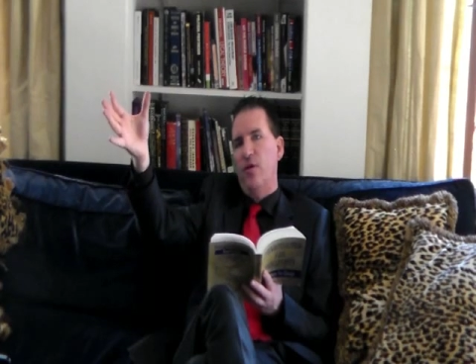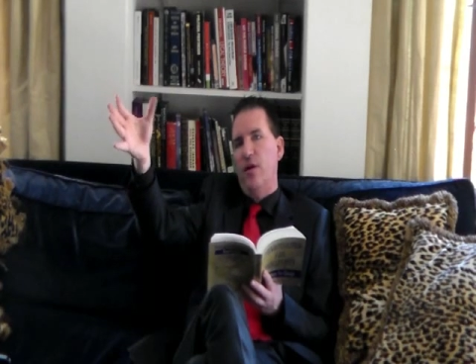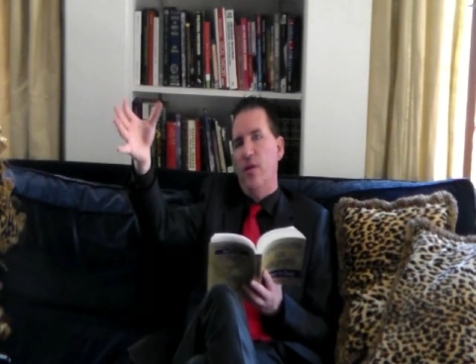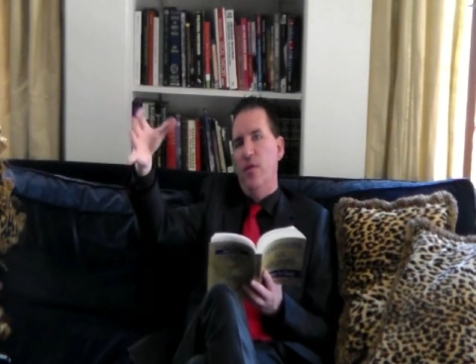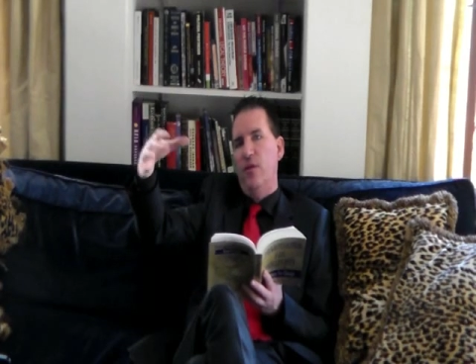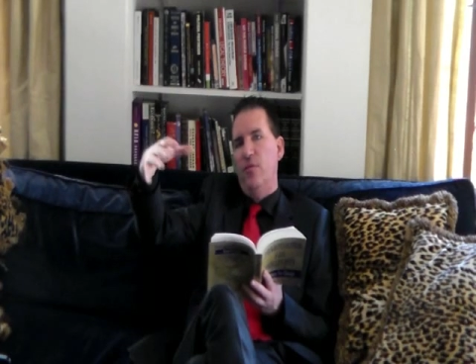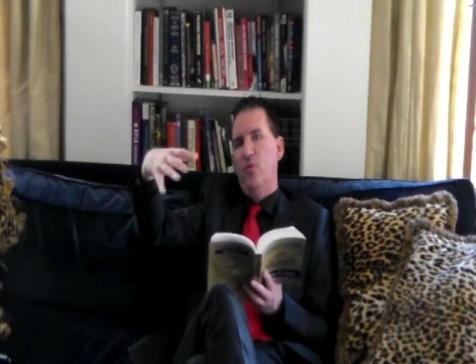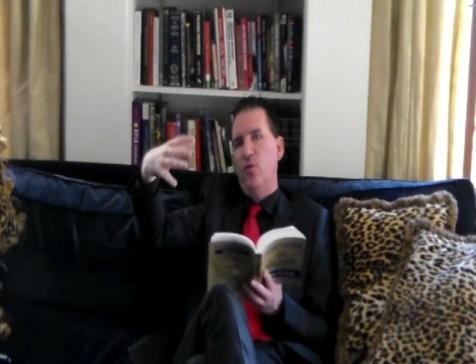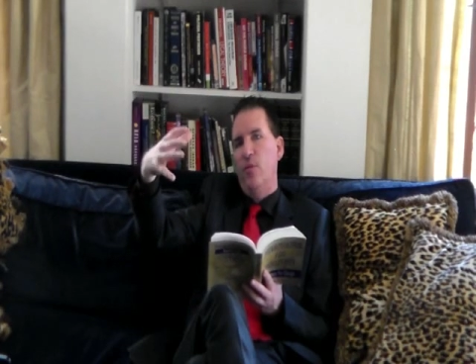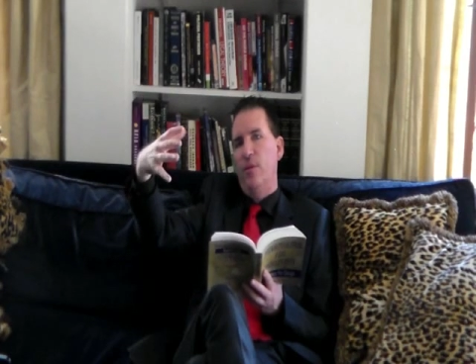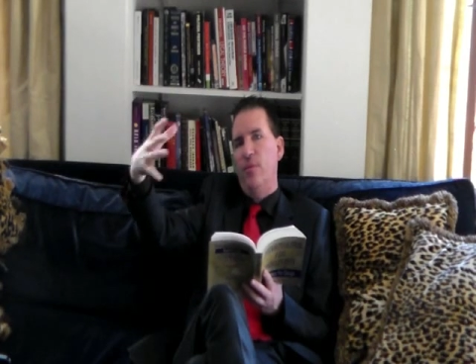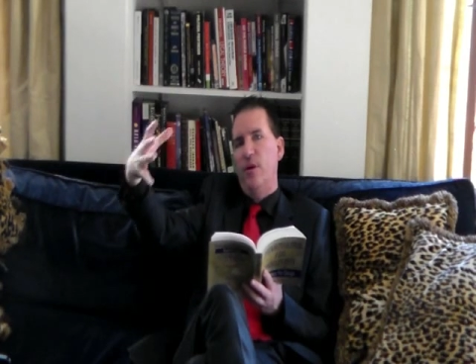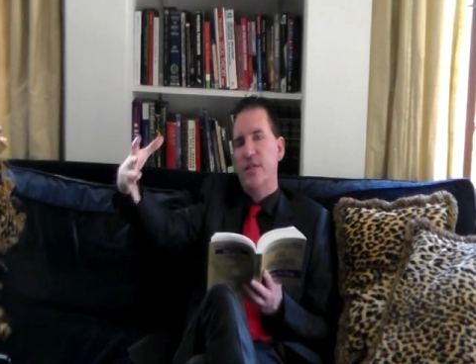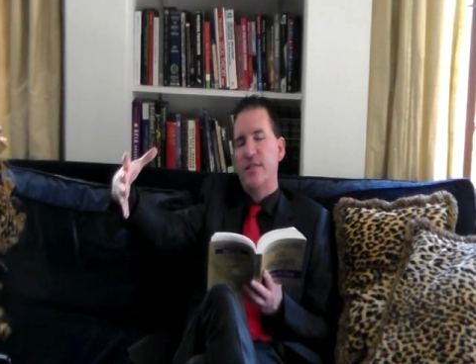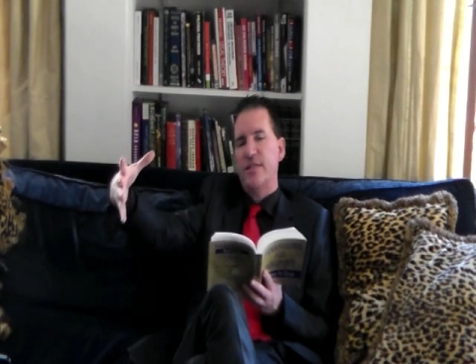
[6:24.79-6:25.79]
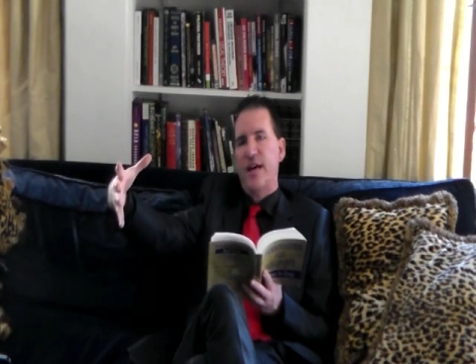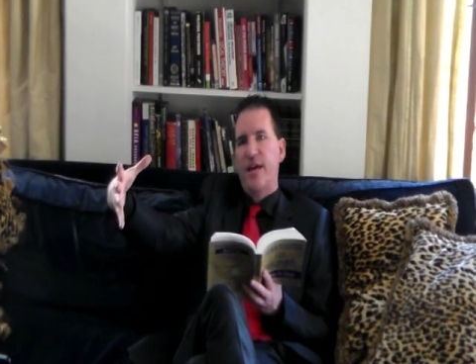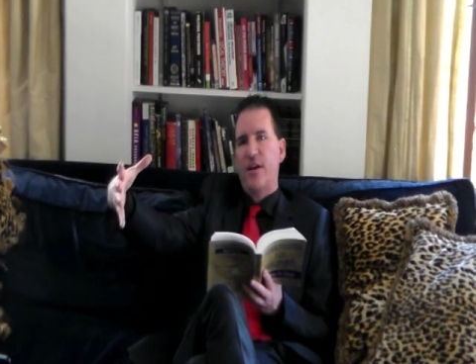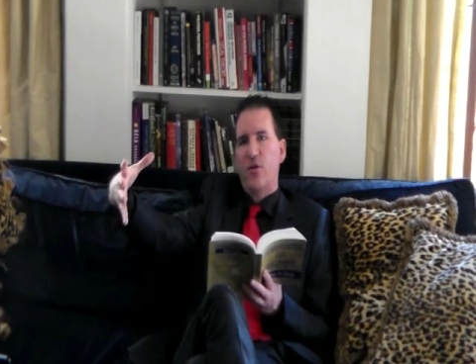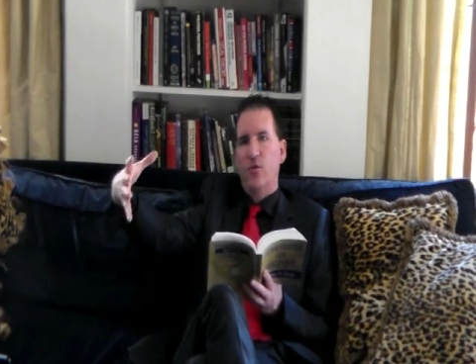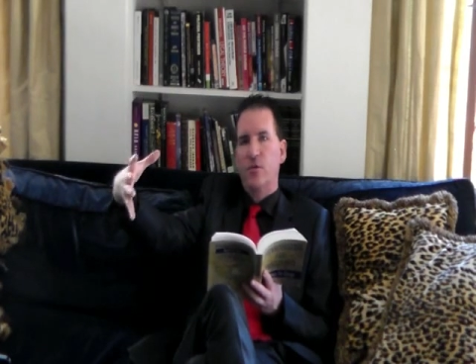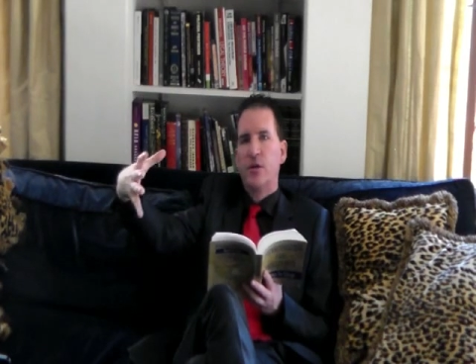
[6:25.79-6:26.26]
and the boom and bust
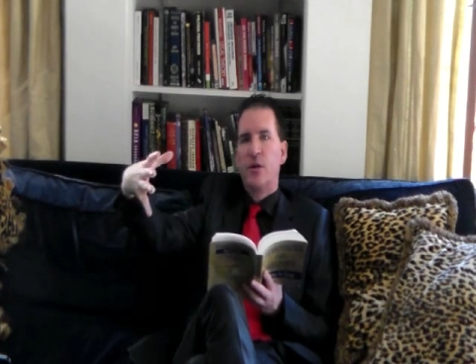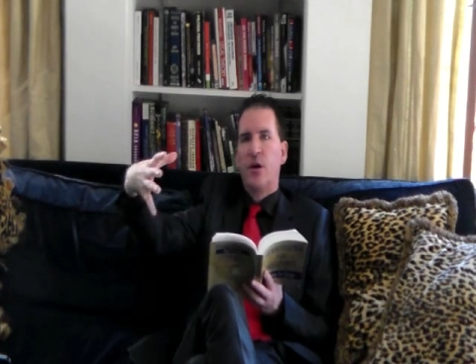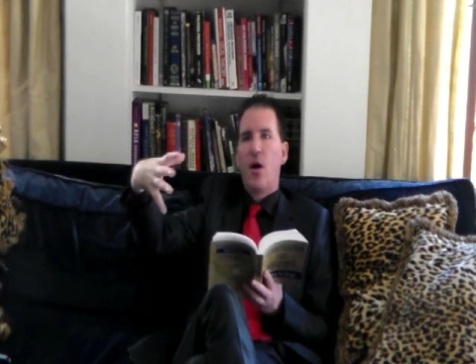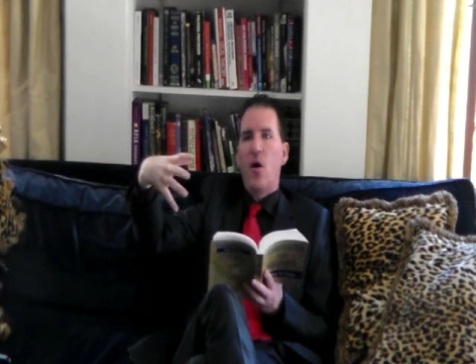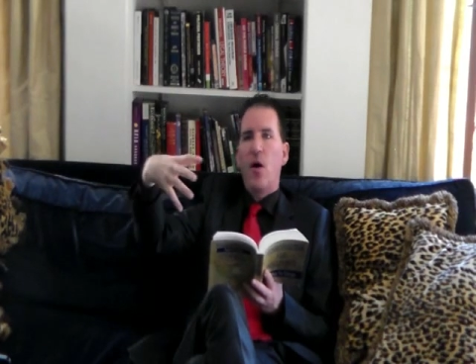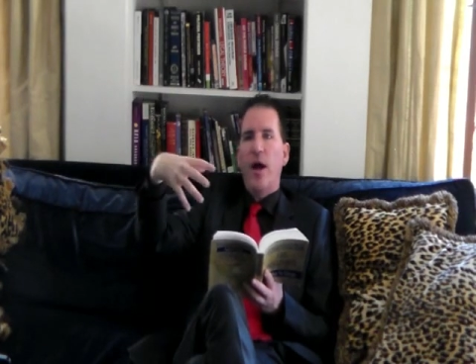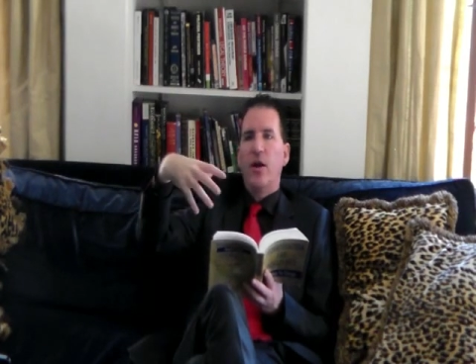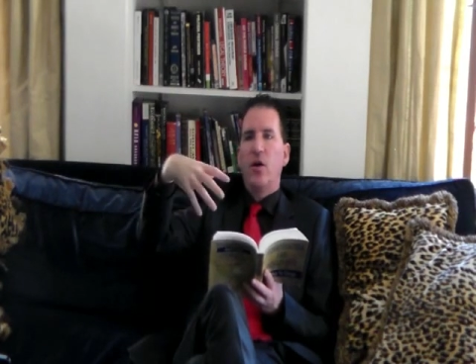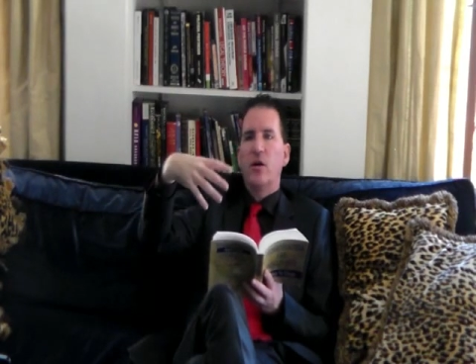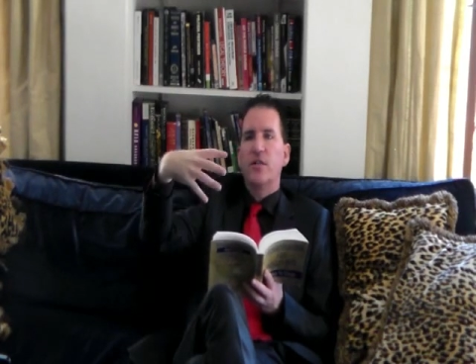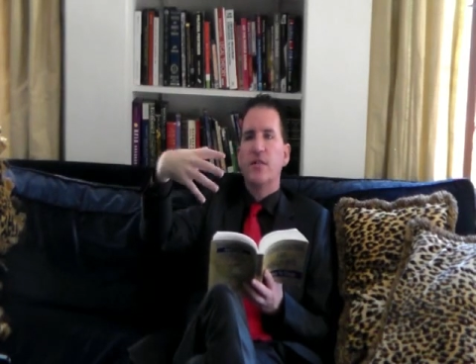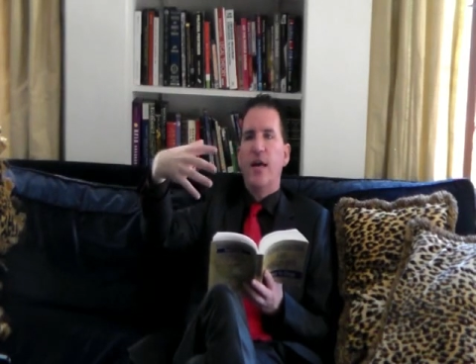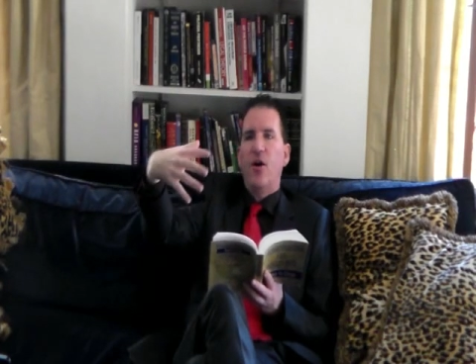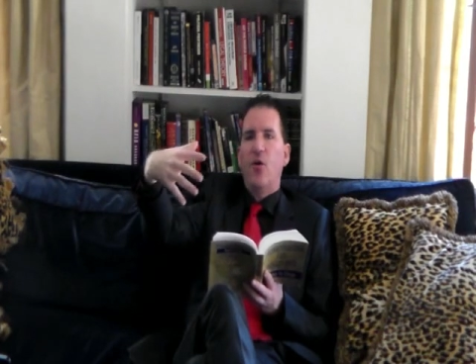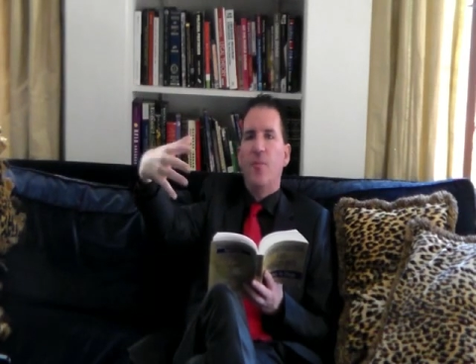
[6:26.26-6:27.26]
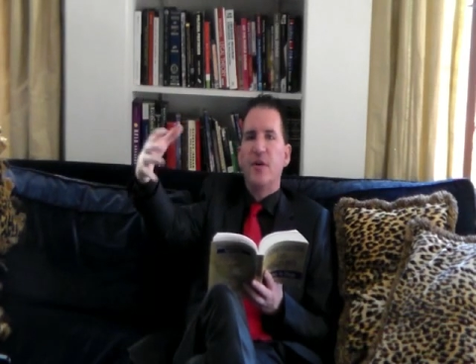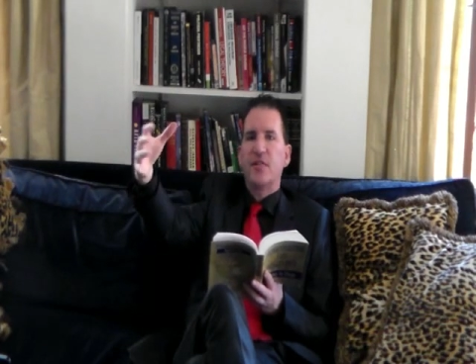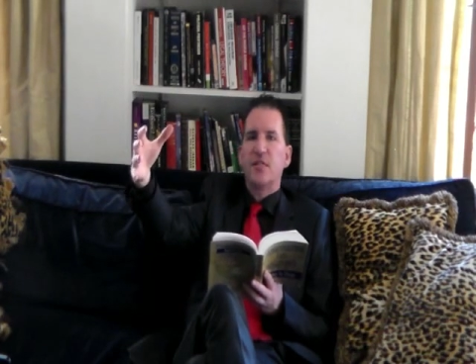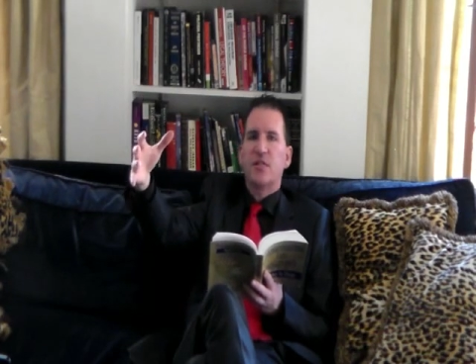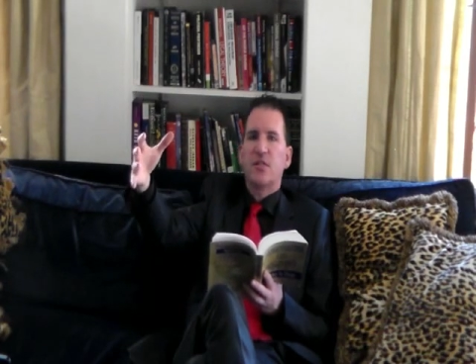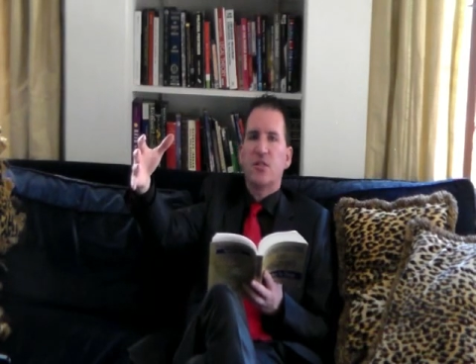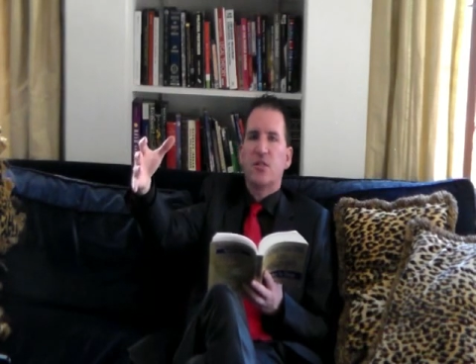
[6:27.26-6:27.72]
cycle in order to help
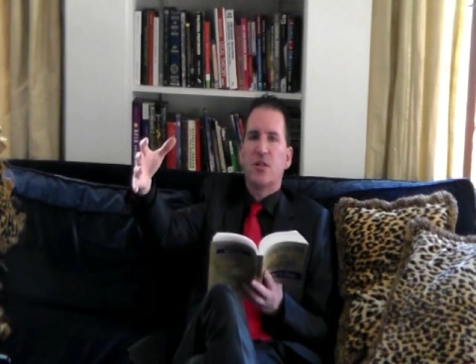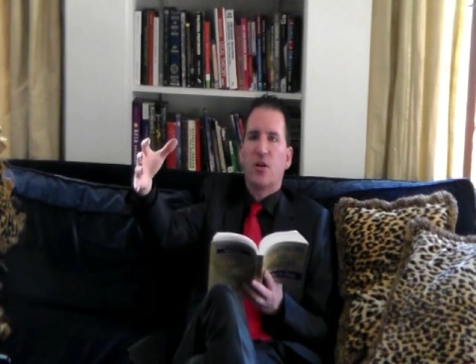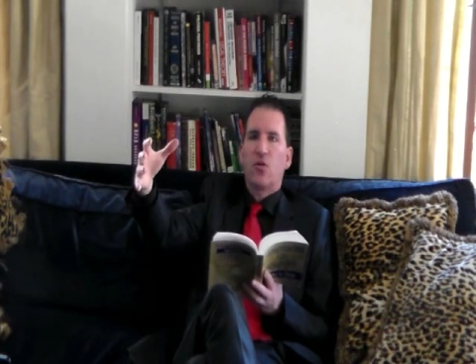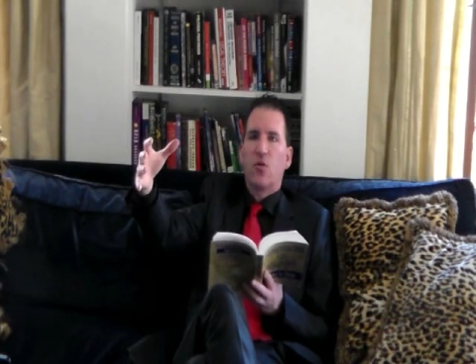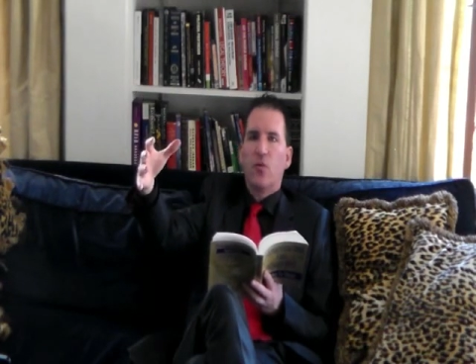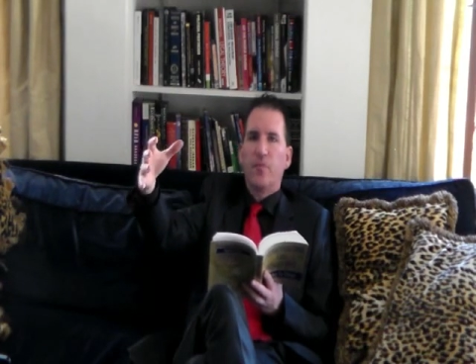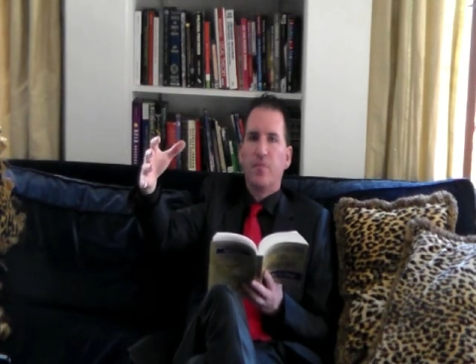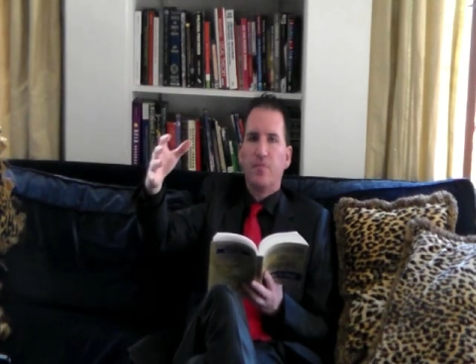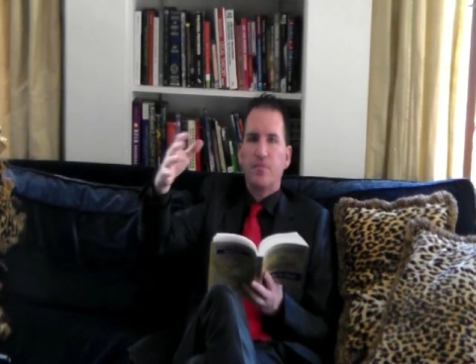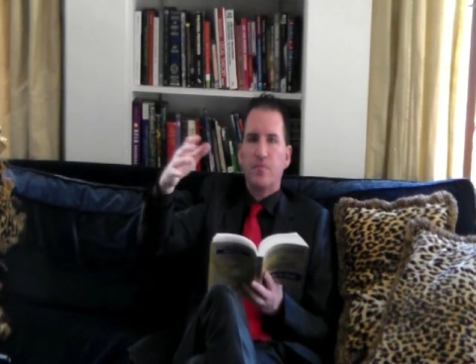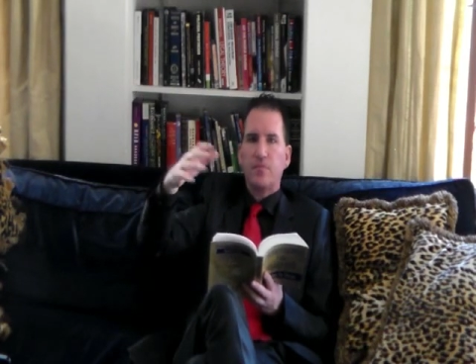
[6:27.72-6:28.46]
businesses to grow.